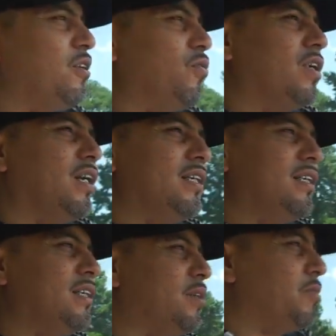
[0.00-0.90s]
don't want to
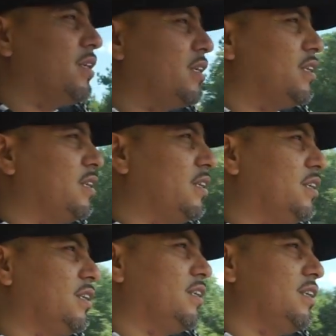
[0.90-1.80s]
listen to me.
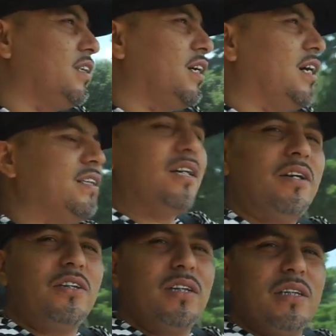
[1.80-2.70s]
I tell
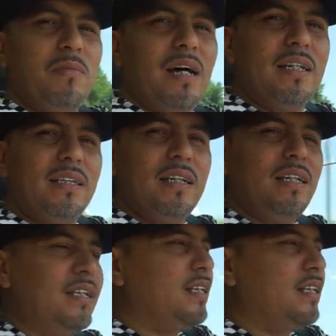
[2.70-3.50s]
her to drink some hot tea.